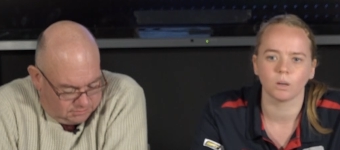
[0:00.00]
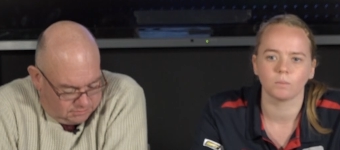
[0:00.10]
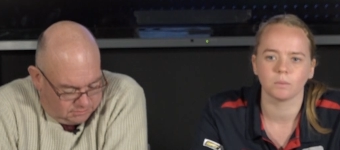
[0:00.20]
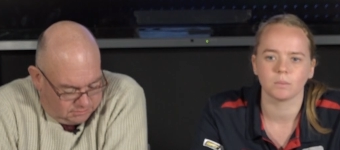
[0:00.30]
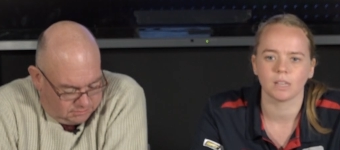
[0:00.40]

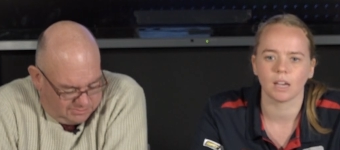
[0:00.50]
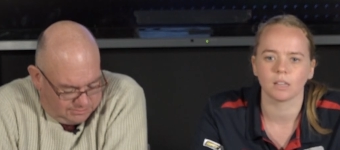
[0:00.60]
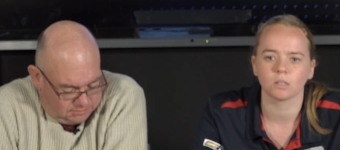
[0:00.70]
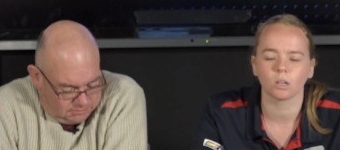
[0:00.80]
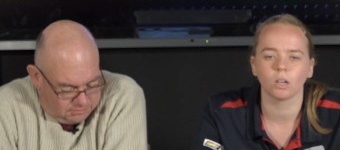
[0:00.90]
Speaker 1: problems
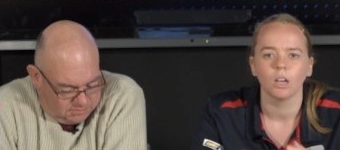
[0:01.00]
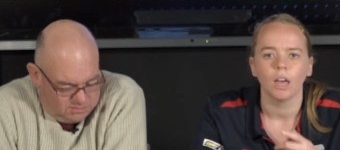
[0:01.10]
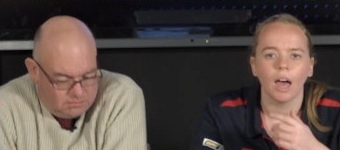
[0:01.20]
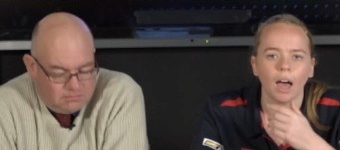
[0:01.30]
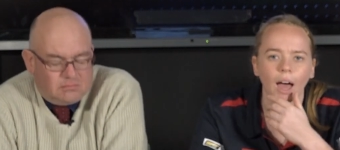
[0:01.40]
there. So
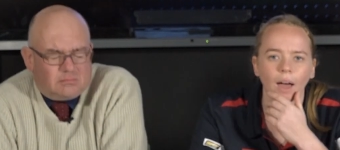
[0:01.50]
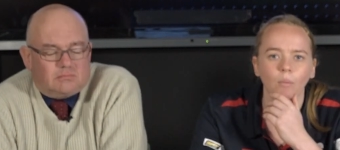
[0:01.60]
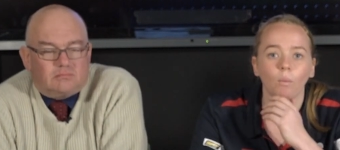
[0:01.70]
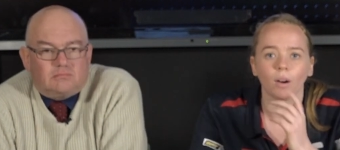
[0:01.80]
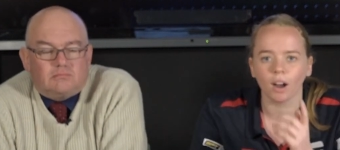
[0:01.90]

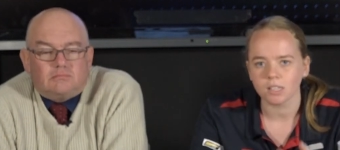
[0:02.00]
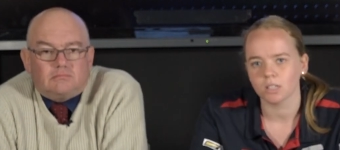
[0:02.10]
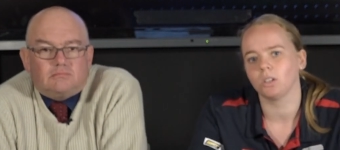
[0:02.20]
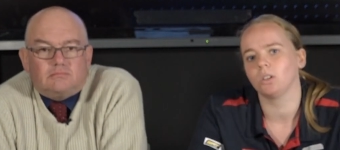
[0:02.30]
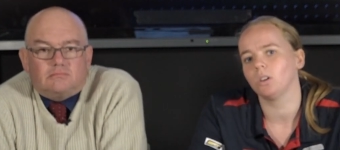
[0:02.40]
um, we're
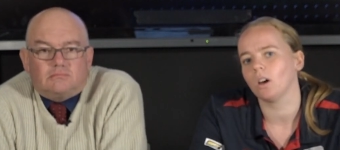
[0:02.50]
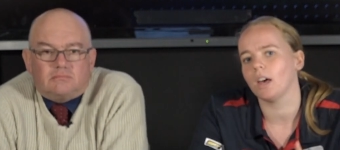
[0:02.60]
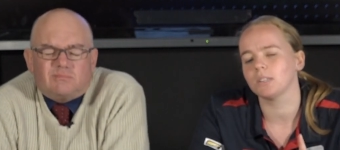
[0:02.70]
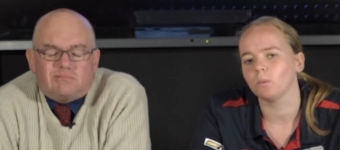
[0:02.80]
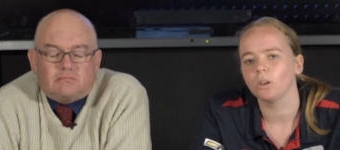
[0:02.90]
asking you
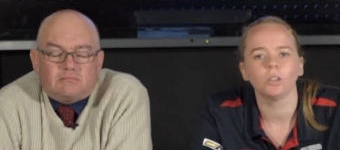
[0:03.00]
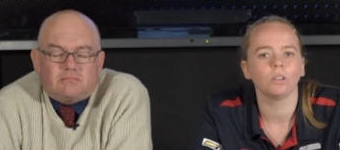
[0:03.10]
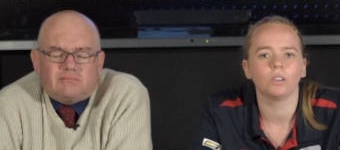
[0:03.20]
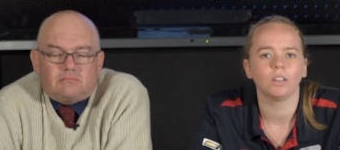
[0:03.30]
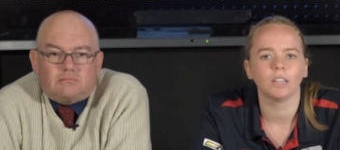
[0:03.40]
guys what
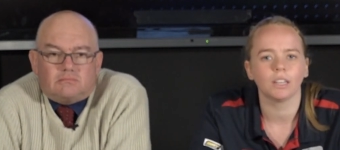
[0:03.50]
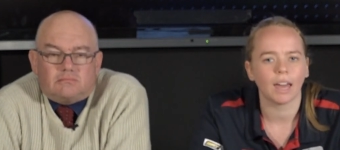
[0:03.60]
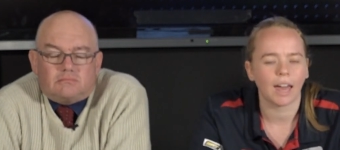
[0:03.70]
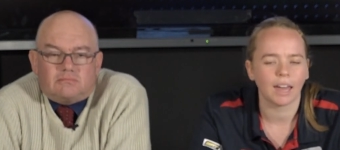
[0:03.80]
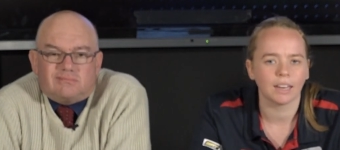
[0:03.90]
you
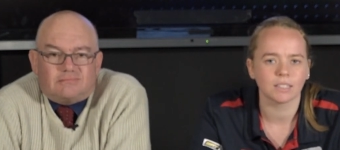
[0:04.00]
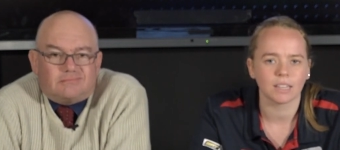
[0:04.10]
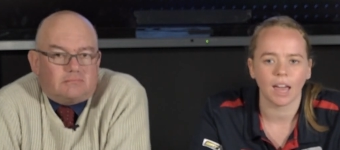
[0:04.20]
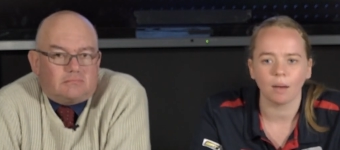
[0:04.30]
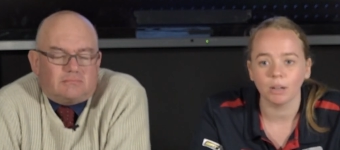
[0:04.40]
think
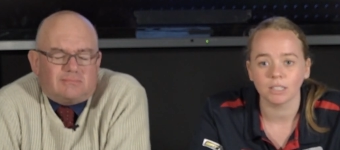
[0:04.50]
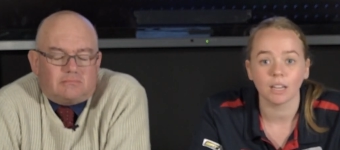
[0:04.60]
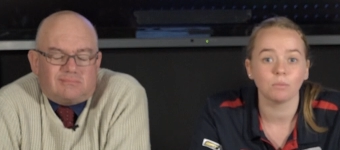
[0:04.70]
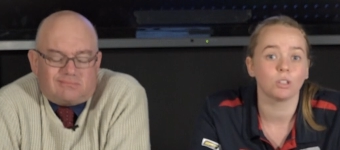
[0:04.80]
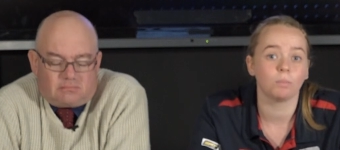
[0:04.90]
and how many
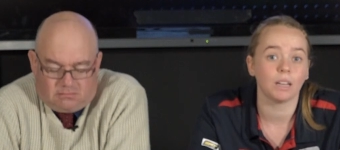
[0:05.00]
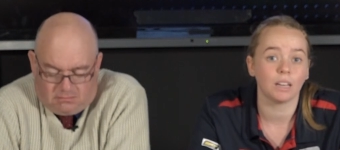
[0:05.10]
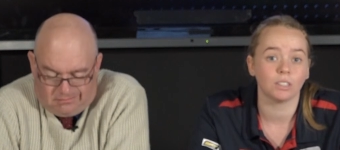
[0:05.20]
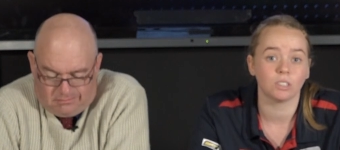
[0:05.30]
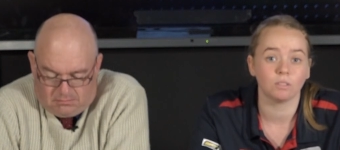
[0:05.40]
teams should
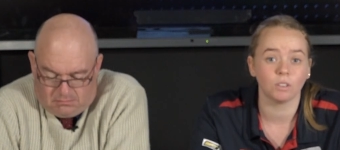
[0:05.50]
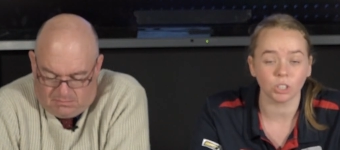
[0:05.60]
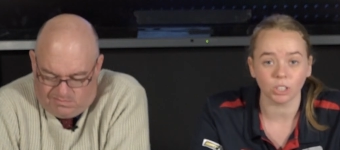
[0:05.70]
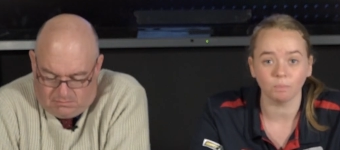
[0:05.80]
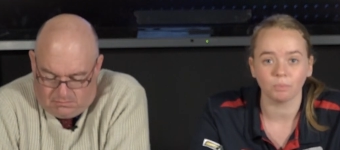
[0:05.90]
be in each
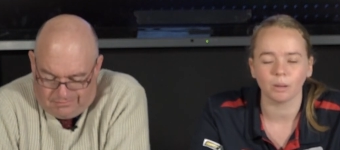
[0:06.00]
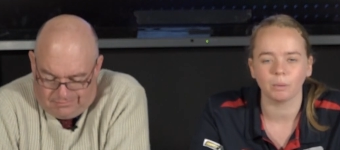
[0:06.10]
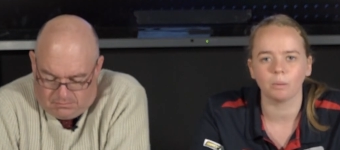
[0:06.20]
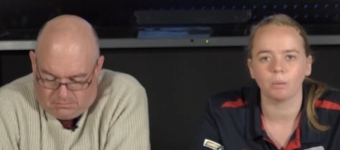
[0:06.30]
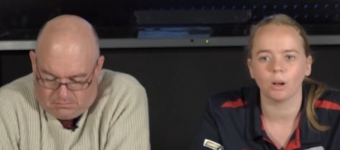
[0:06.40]
division.
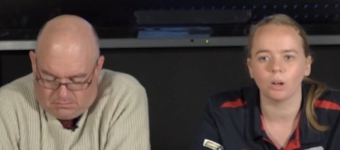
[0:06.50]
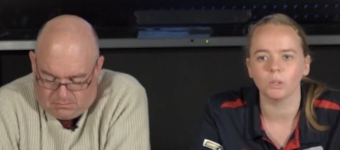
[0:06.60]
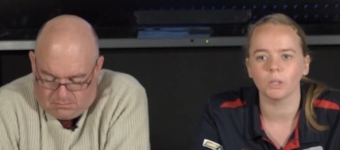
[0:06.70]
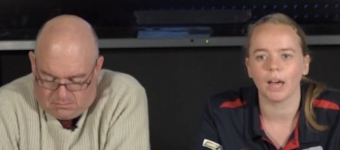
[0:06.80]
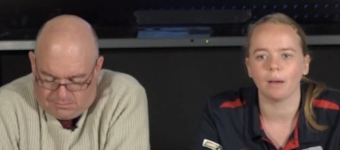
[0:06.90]
There'll be a
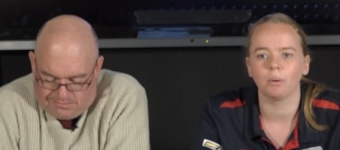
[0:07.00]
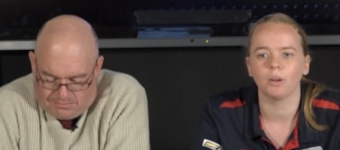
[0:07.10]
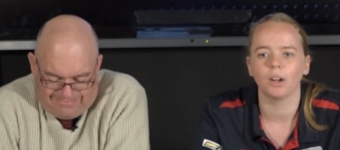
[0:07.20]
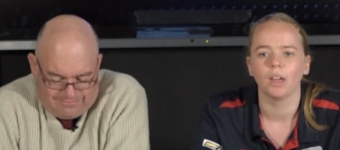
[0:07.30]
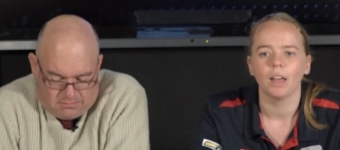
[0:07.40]
poll
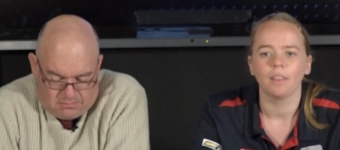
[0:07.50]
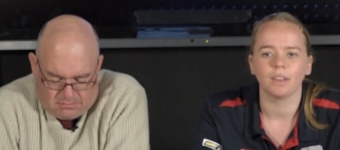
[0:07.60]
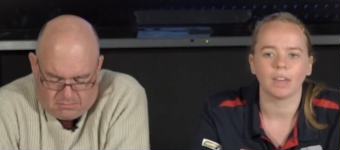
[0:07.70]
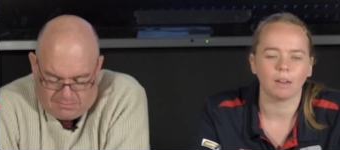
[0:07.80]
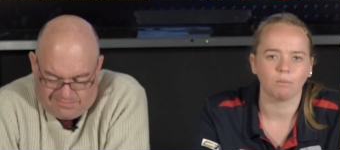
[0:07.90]
up on
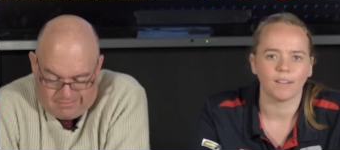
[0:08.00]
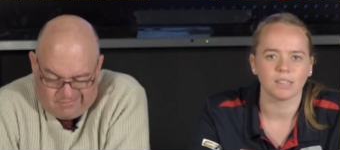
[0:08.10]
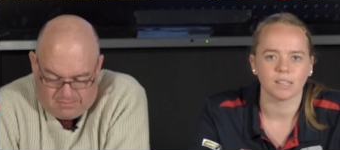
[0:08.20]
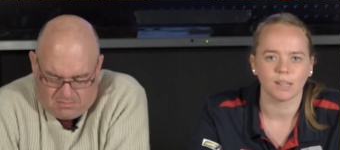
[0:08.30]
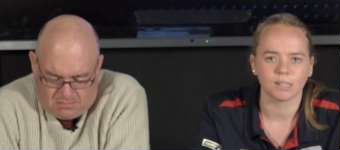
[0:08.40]
the
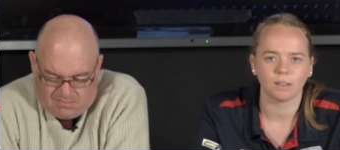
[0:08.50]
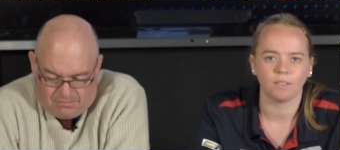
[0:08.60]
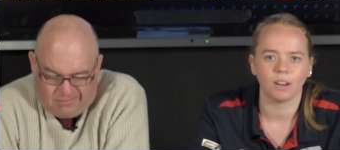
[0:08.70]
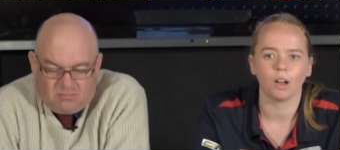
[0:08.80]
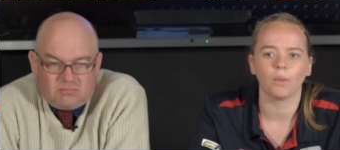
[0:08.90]
GameFace
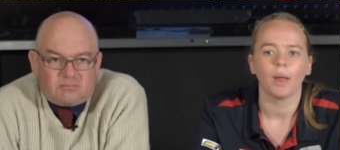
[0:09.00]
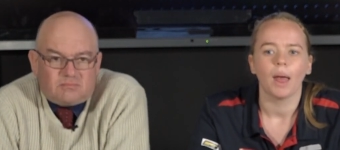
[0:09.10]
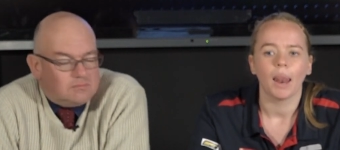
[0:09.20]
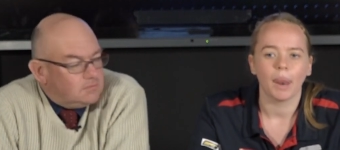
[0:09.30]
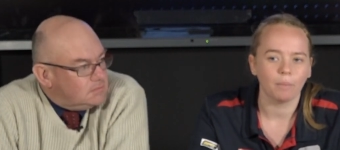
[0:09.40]
SFNL
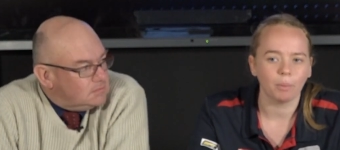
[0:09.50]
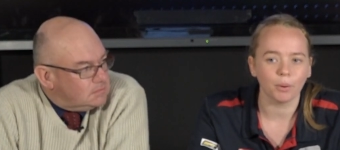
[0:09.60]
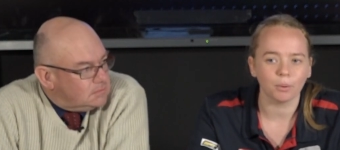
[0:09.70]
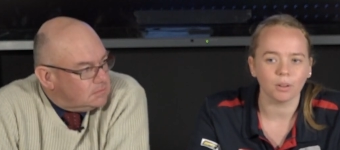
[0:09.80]
netball